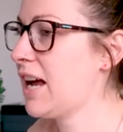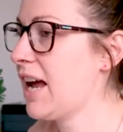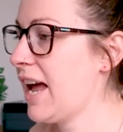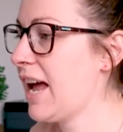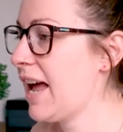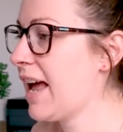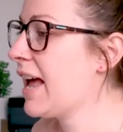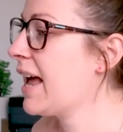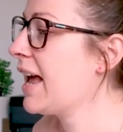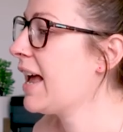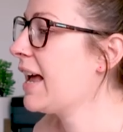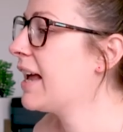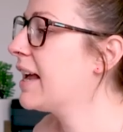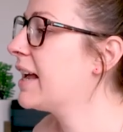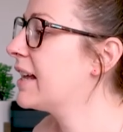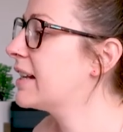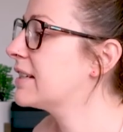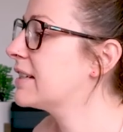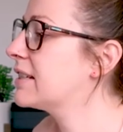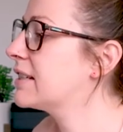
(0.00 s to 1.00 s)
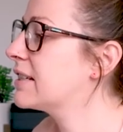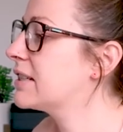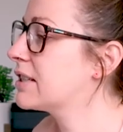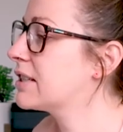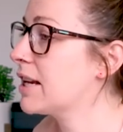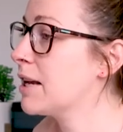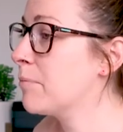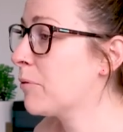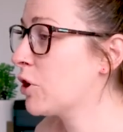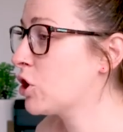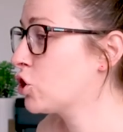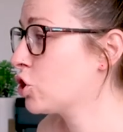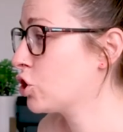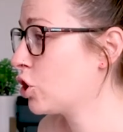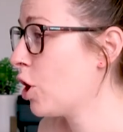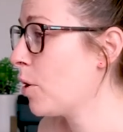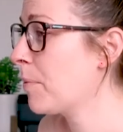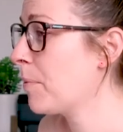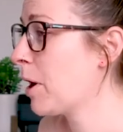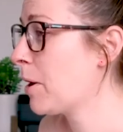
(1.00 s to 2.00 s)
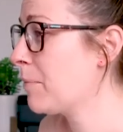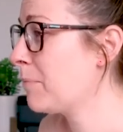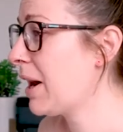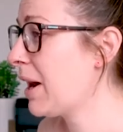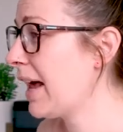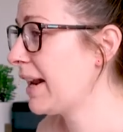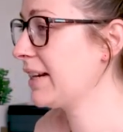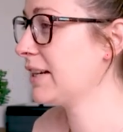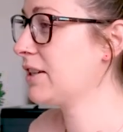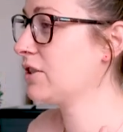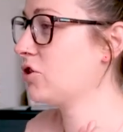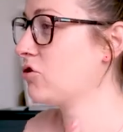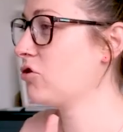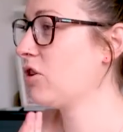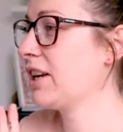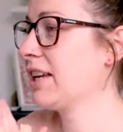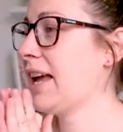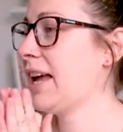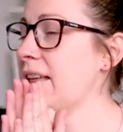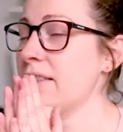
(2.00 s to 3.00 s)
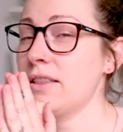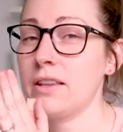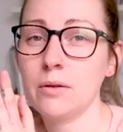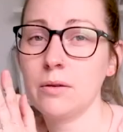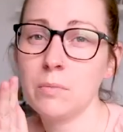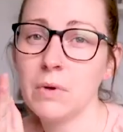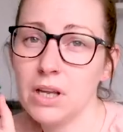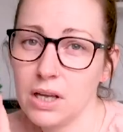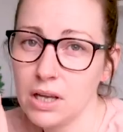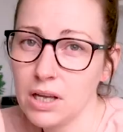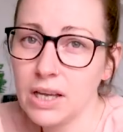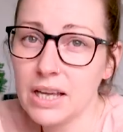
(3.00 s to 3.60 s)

and in my shop. I'm planning to try and get them